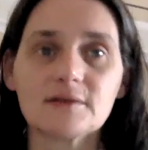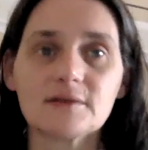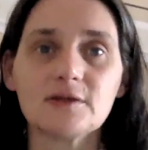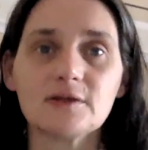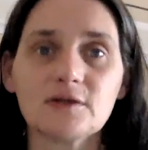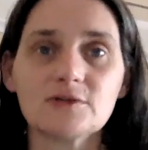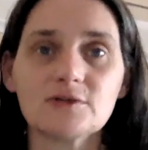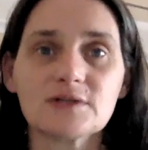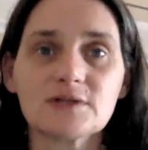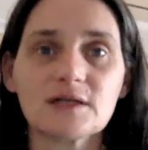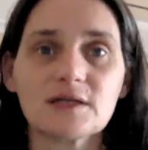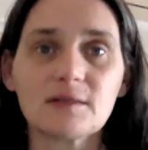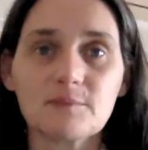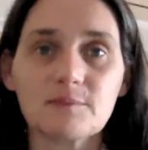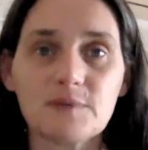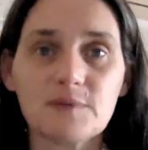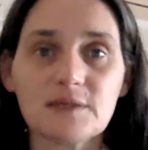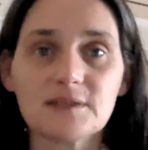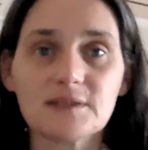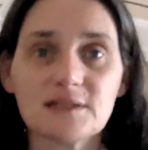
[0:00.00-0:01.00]
using
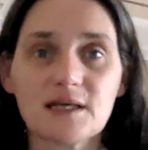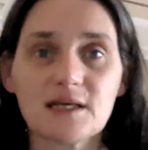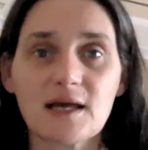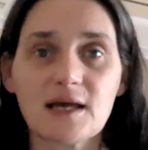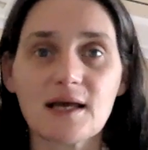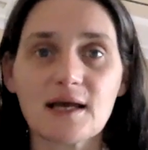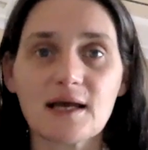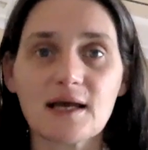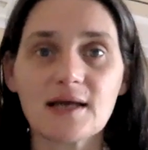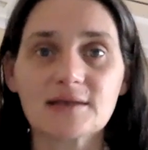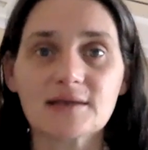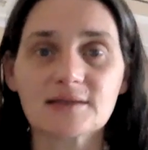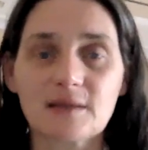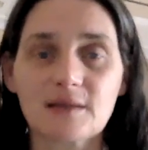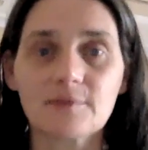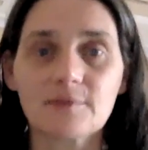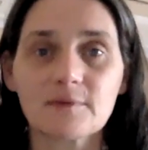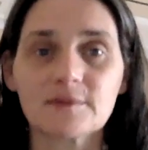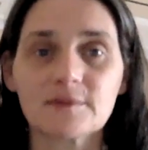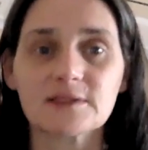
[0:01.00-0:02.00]
BCAA
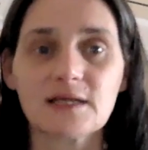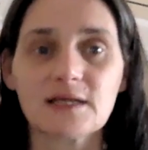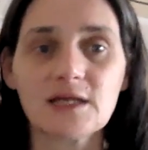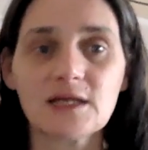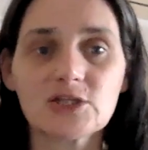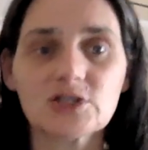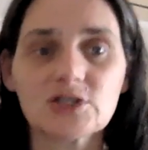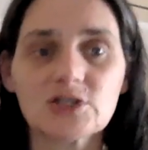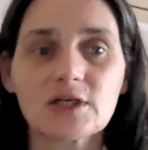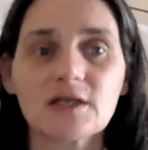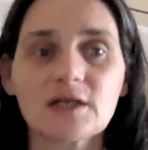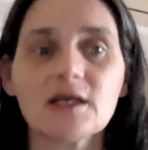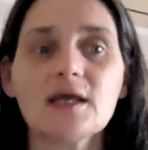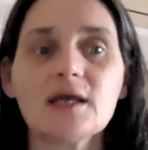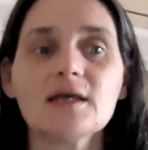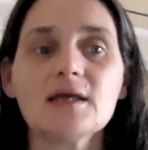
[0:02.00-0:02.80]
supplementation